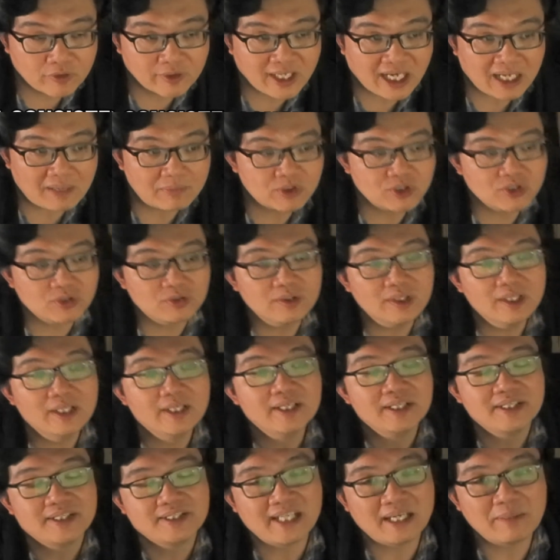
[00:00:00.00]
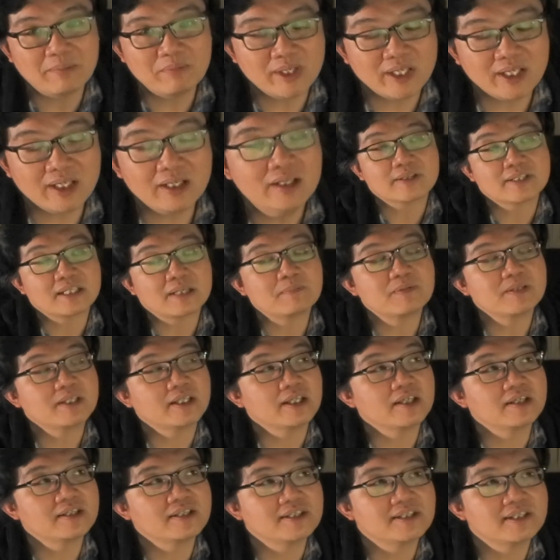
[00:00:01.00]
capsule. Same thing, some
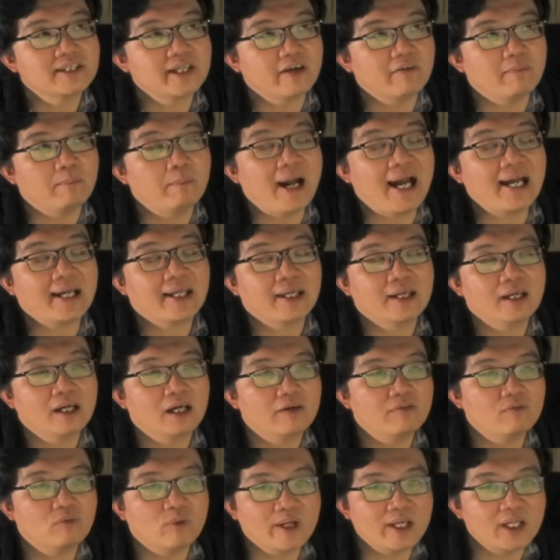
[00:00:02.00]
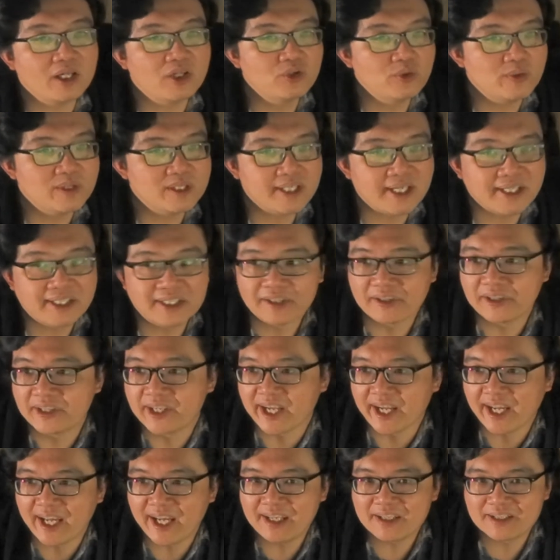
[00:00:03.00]
singers, instead of backing off, what they do is they turn
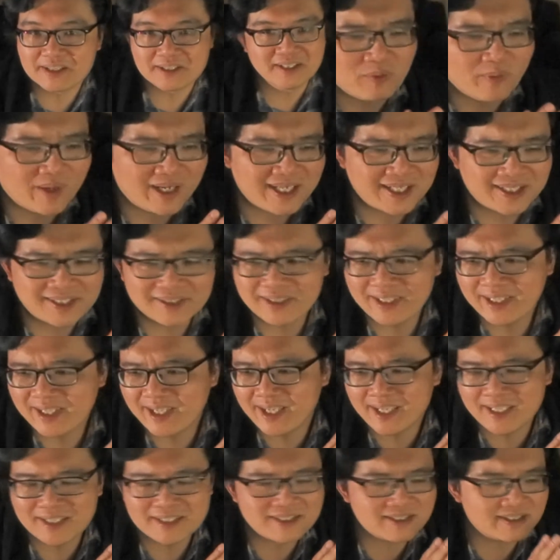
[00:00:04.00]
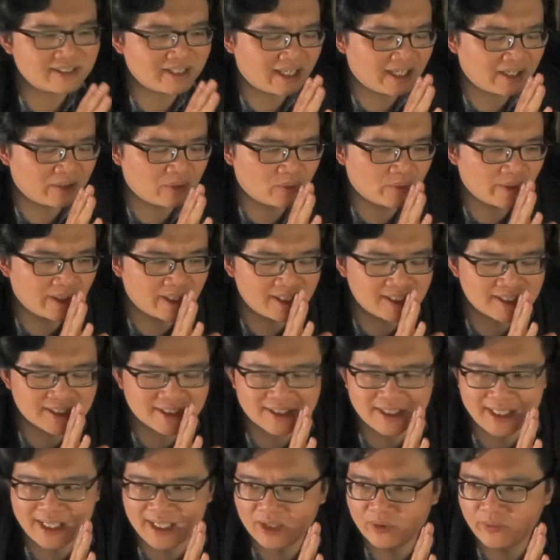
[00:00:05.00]
their heads. When they turn their heads, and when
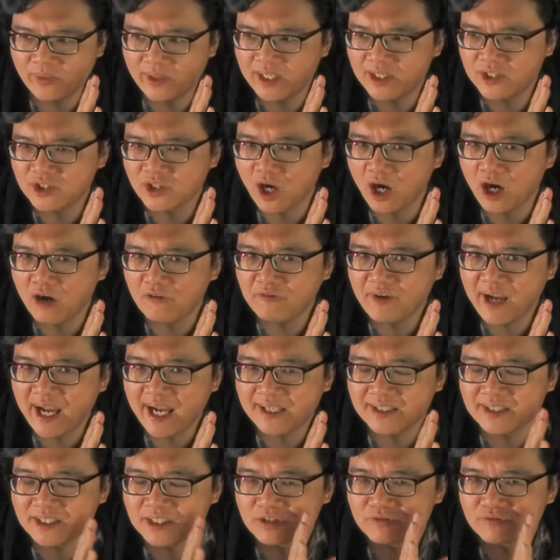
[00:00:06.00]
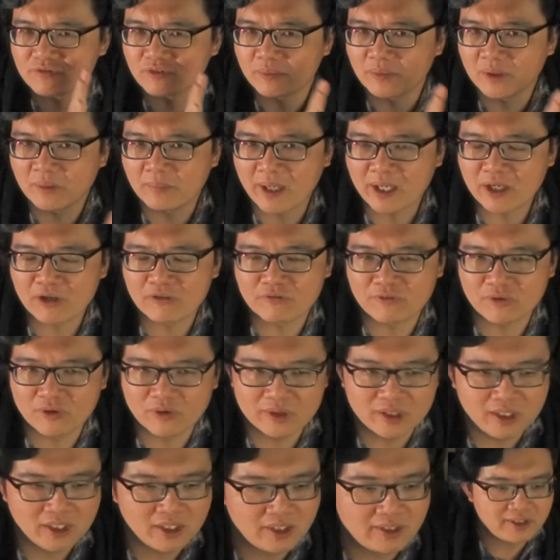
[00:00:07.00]
it's off axis from the
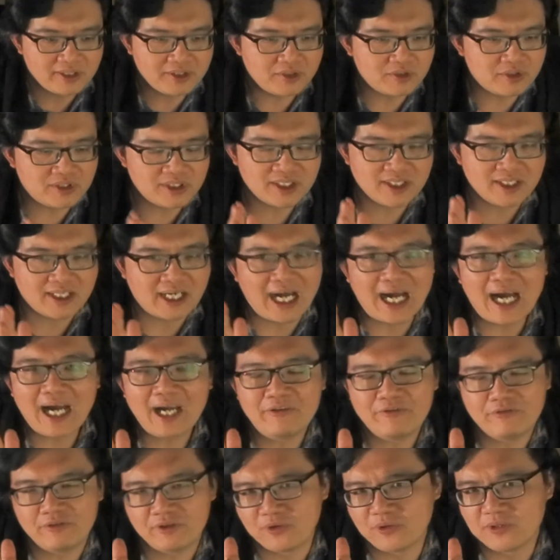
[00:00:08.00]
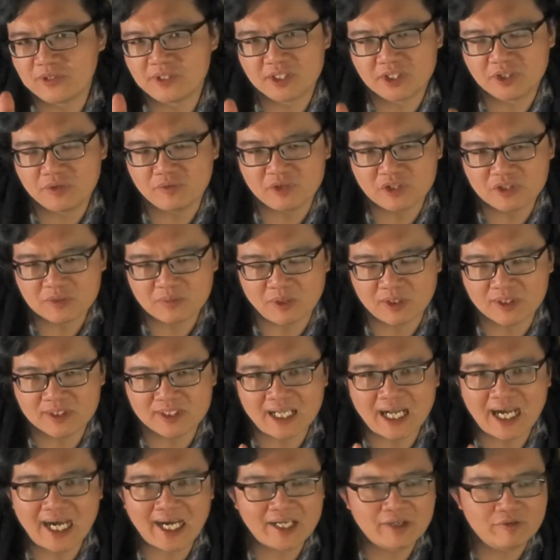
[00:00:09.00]
microphone, you see the high frequency response, the
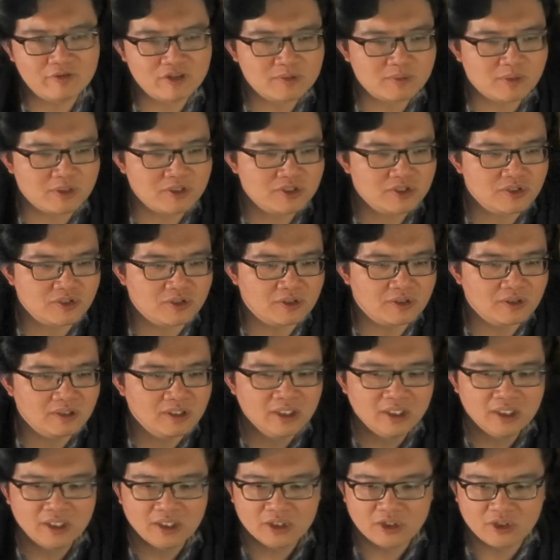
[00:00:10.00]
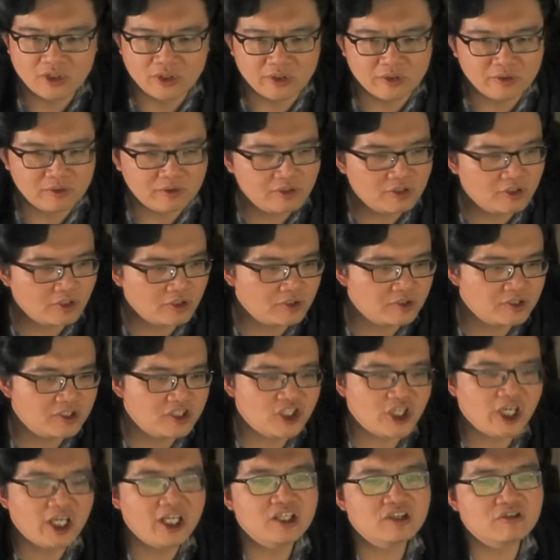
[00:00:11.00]
high end response is gonna
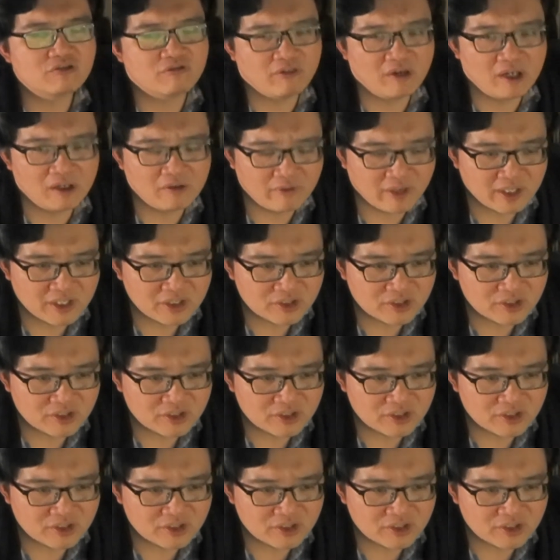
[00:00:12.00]
change very, very